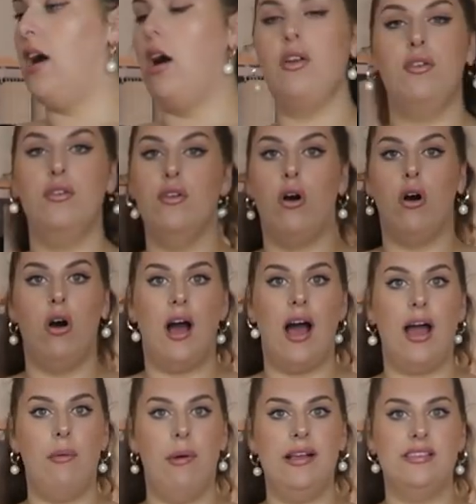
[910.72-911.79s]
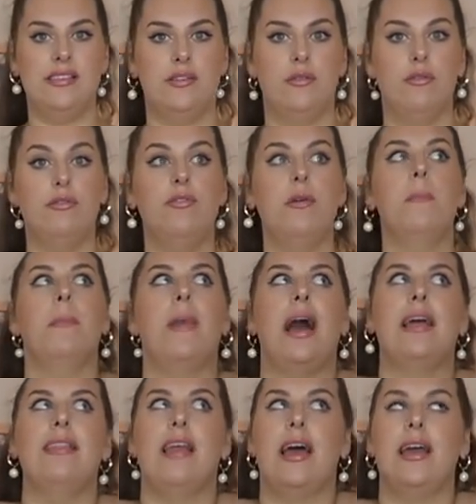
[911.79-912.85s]
are not high-waisted enough for
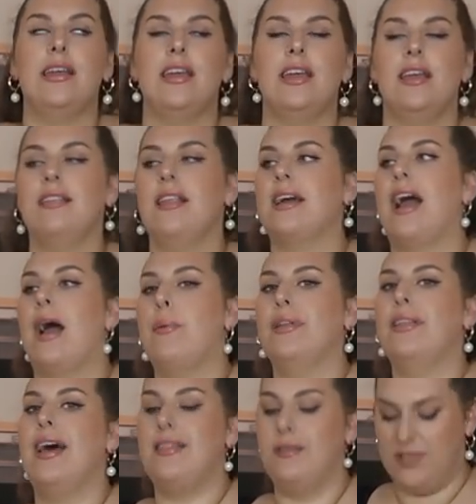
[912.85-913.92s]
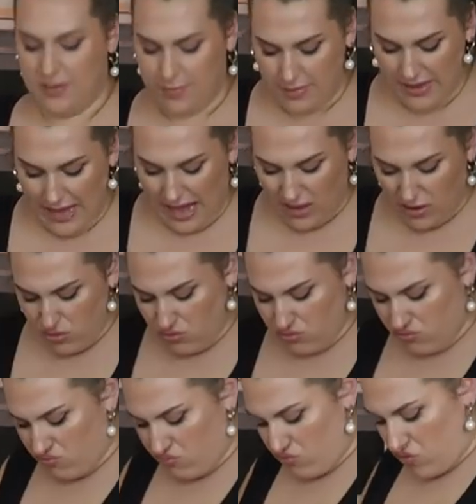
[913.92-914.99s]
my liking. Like, I would like them to be like,
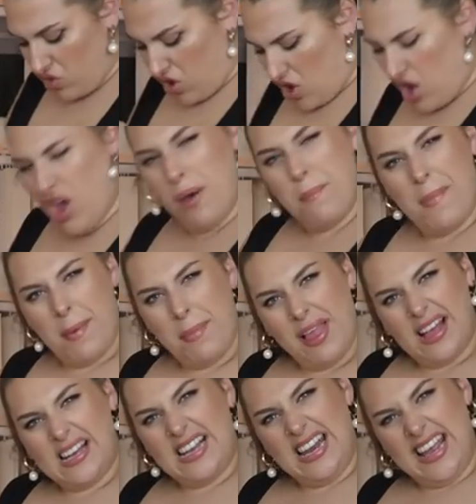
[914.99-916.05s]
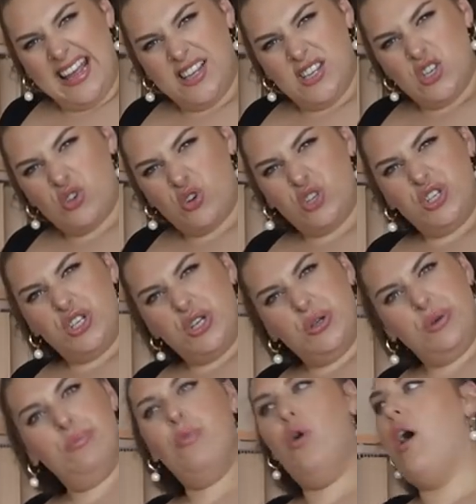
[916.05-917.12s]
maybe like an inch or
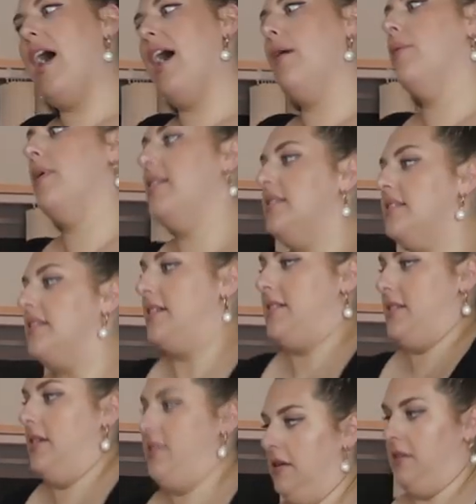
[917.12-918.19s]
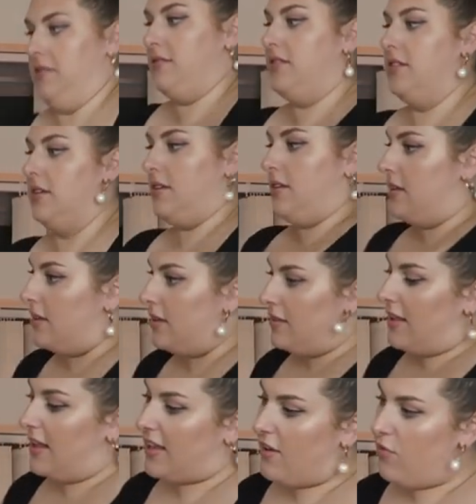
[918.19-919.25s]
two more high-waisted.
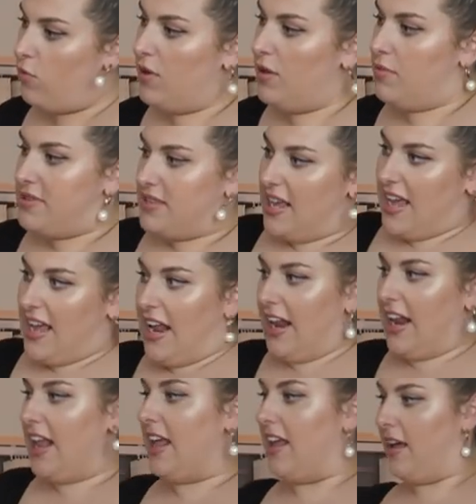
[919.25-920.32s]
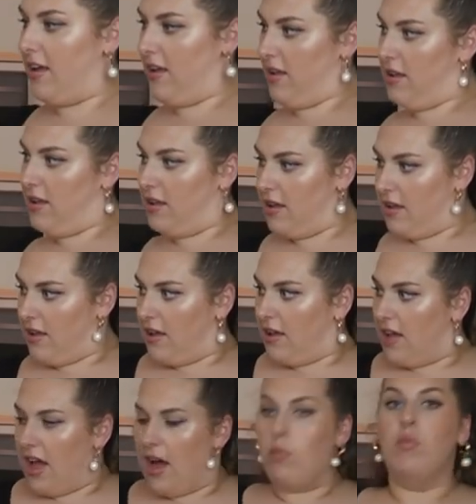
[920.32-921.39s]
Like, if we was hitting here
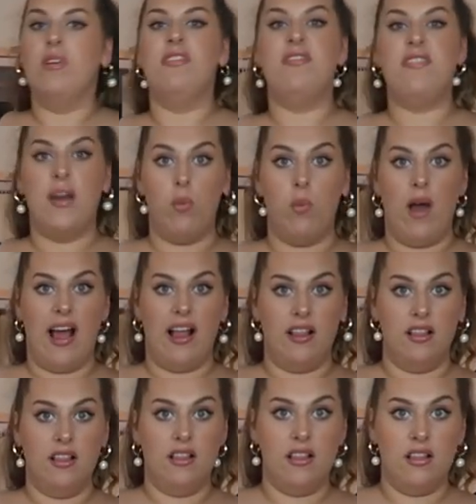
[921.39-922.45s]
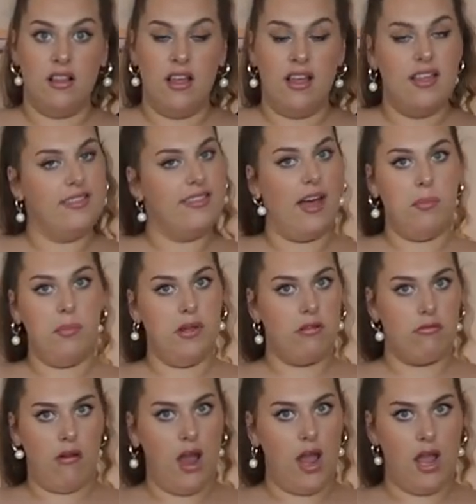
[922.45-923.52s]
and we fit well, that'd be
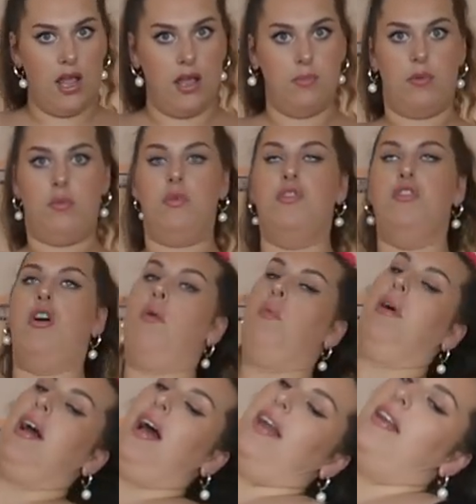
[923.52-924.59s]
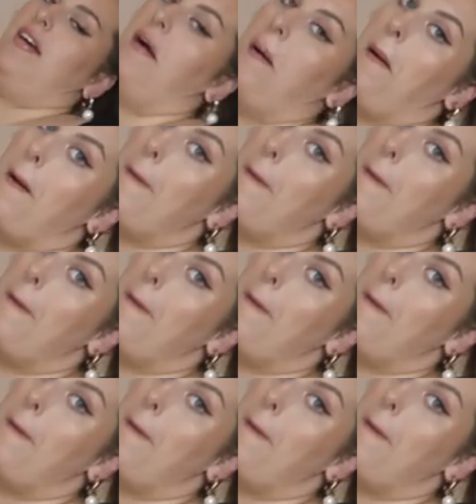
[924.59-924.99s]
great, but we're not, we're kind of